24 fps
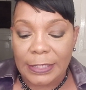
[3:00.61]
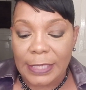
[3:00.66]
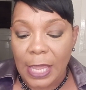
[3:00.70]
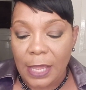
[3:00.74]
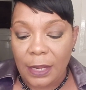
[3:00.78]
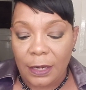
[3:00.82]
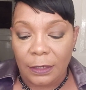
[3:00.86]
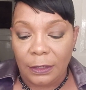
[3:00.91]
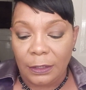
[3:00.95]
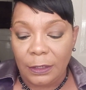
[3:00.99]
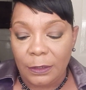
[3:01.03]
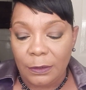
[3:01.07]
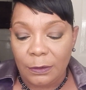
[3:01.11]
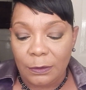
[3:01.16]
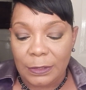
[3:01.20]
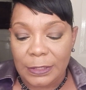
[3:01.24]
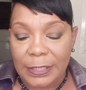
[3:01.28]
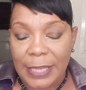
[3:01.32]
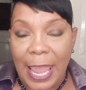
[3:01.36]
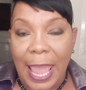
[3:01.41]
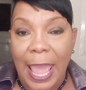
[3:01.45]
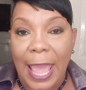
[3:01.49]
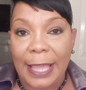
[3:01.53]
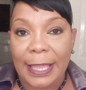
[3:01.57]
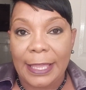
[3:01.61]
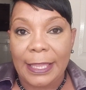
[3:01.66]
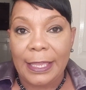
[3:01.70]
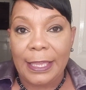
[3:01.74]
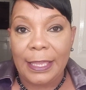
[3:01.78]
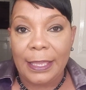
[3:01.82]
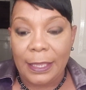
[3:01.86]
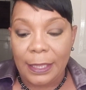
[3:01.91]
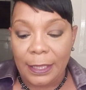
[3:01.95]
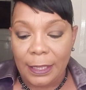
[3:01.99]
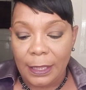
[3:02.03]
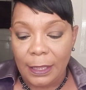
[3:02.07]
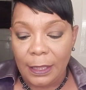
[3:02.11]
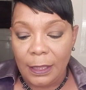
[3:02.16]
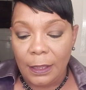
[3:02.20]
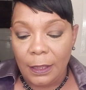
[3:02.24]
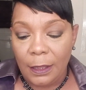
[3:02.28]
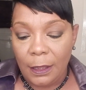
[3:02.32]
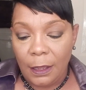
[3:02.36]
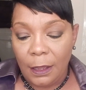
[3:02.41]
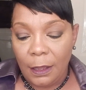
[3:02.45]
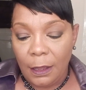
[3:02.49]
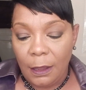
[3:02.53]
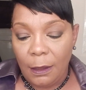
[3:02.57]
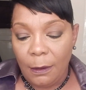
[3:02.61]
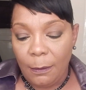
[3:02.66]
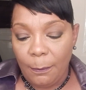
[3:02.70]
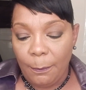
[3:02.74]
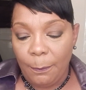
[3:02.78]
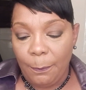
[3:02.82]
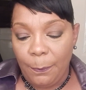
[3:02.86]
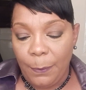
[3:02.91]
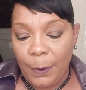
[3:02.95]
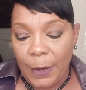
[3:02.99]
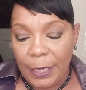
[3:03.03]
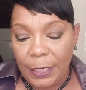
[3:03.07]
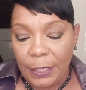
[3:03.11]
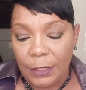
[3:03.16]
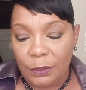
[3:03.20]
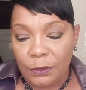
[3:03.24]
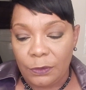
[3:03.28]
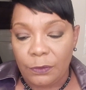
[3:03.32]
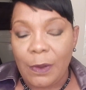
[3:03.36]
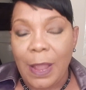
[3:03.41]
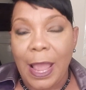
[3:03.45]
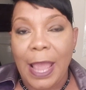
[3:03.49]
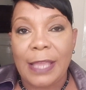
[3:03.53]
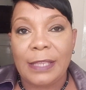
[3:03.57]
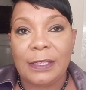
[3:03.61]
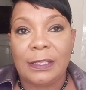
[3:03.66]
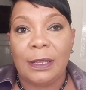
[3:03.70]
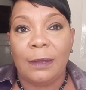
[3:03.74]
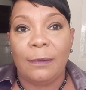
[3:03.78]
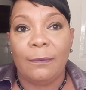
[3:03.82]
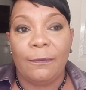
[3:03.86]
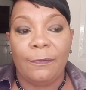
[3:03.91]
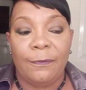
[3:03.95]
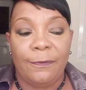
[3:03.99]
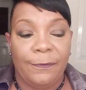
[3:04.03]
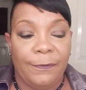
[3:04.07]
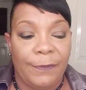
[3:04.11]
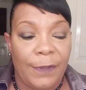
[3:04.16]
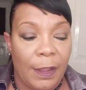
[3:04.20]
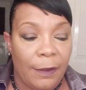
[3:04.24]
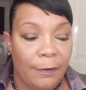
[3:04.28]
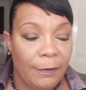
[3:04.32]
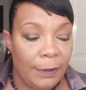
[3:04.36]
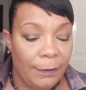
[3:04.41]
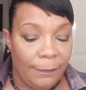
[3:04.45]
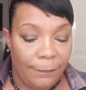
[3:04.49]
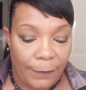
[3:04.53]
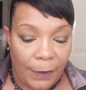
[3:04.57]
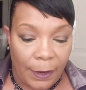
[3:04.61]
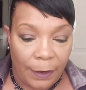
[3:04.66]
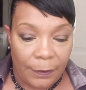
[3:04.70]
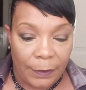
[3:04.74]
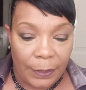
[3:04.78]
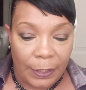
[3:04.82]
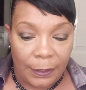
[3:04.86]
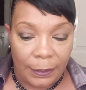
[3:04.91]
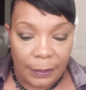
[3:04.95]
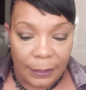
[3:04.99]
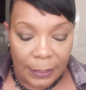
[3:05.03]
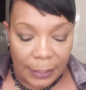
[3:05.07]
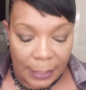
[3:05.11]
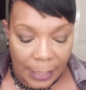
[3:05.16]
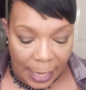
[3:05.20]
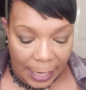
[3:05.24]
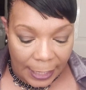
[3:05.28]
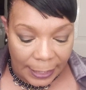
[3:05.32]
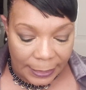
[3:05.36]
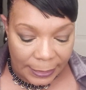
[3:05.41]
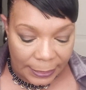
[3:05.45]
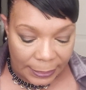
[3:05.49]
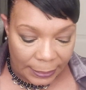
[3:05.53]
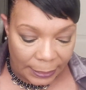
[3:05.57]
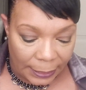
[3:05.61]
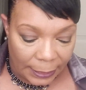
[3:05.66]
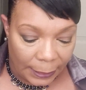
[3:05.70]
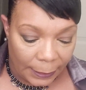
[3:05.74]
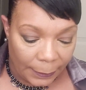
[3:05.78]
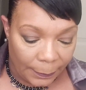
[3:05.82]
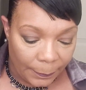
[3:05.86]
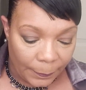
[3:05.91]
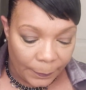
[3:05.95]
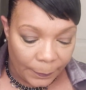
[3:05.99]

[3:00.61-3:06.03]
out a little tacky, but it dries up very nicely.